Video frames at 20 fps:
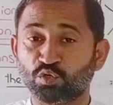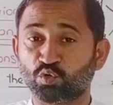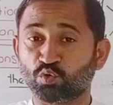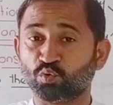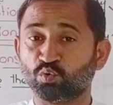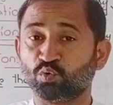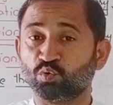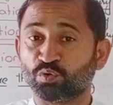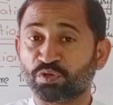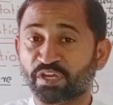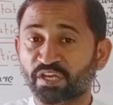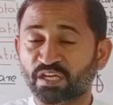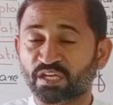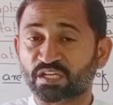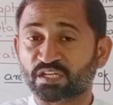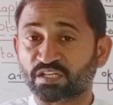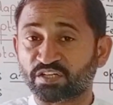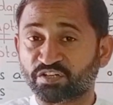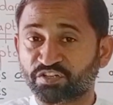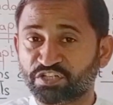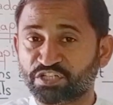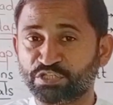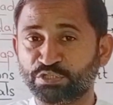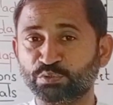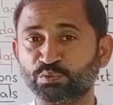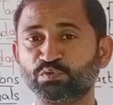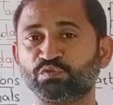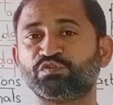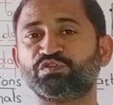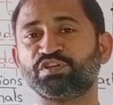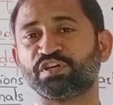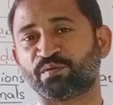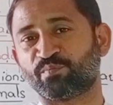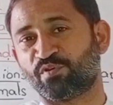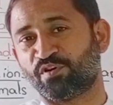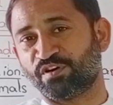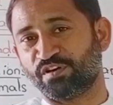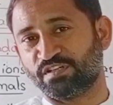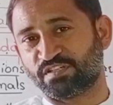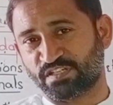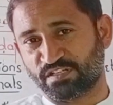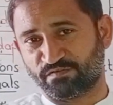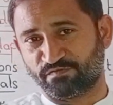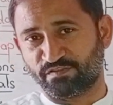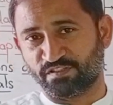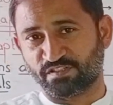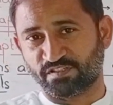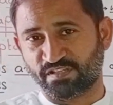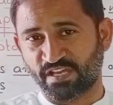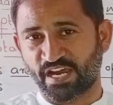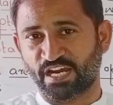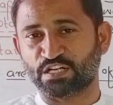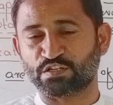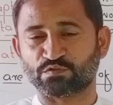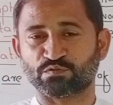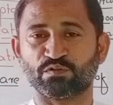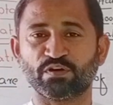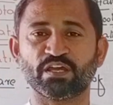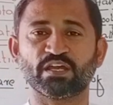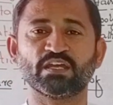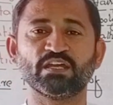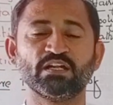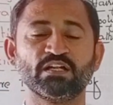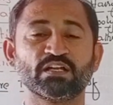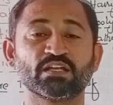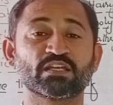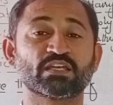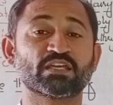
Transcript: to reduce their body surface. That's why